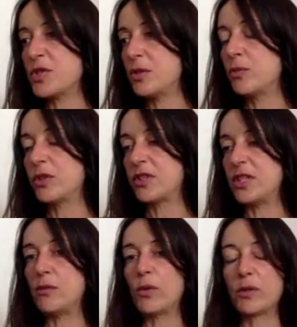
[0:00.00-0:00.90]
She would
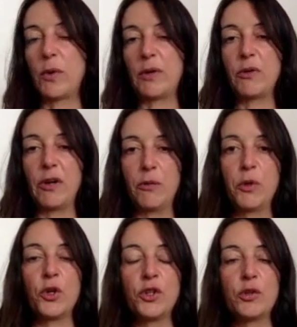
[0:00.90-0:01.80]
see what
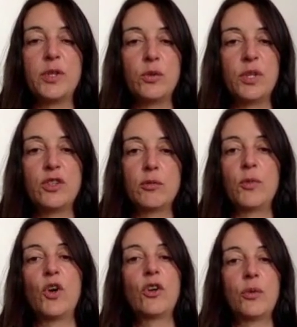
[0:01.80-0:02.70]
we're going to be doing
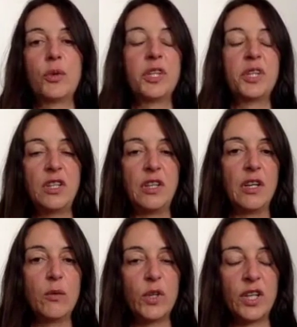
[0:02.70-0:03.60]
tomorrow, and in
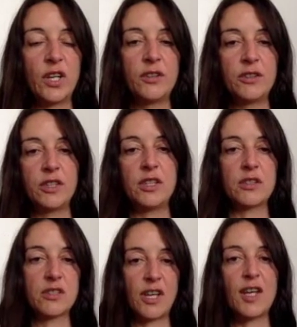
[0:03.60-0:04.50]
100
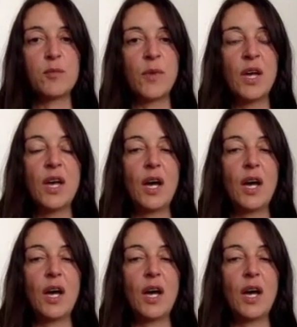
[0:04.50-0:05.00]
years' time,